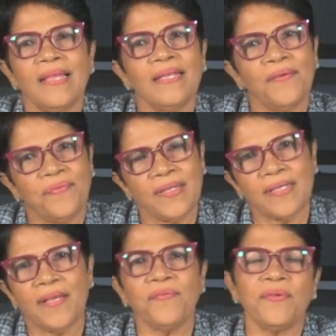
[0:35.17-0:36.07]
that
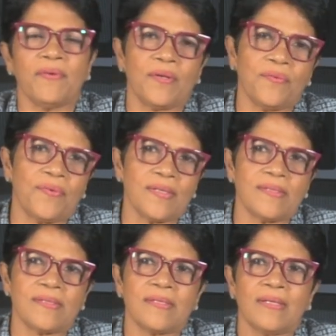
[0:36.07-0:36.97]
affect every one of
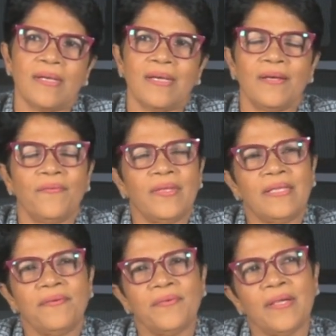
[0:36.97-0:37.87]
us
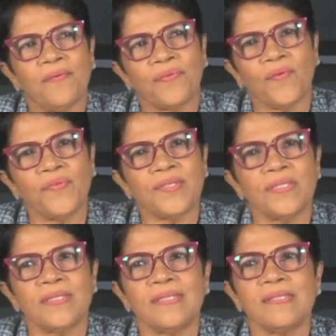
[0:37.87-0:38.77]
whether we are
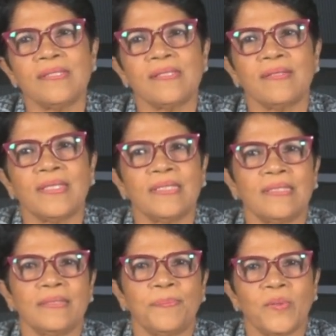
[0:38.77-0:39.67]
professionals, whether
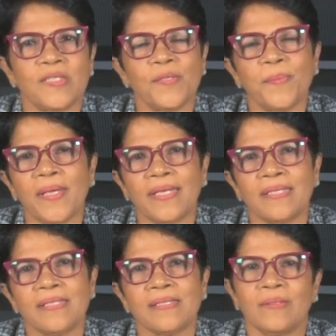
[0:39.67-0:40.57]
the
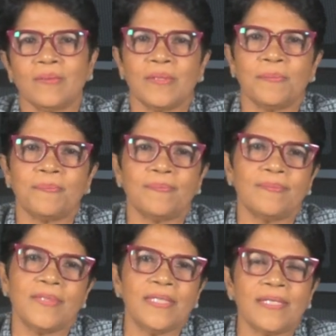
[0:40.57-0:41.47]
policymakers or the
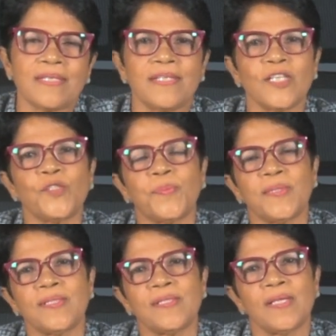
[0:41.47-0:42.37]
industry
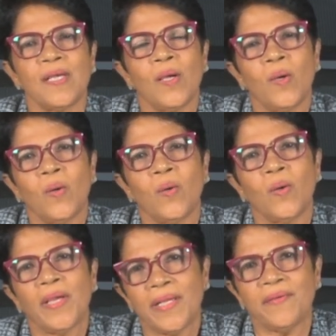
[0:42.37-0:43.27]
experts
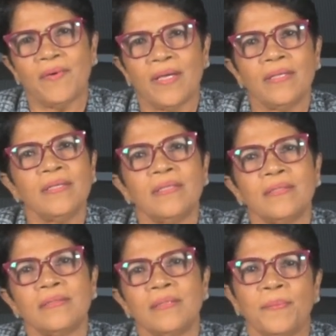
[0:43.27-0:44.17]
or anyone,
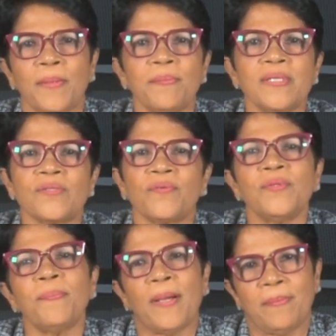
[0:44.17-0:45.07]
the members of
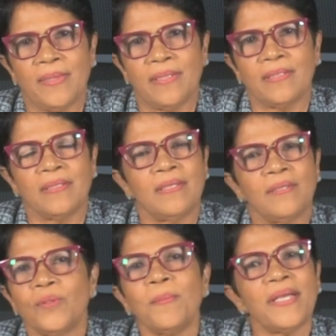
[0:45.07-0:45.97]
the public,
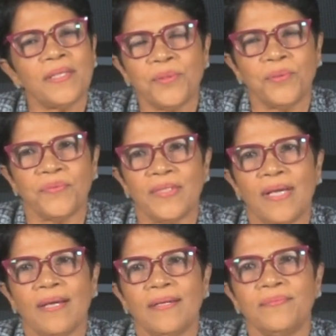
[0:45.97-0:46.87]
no matter who we
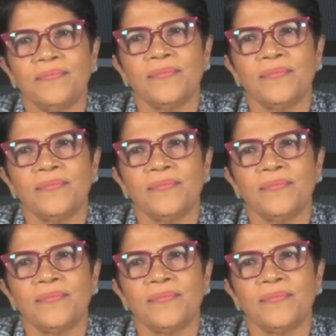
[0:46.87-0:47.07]
are.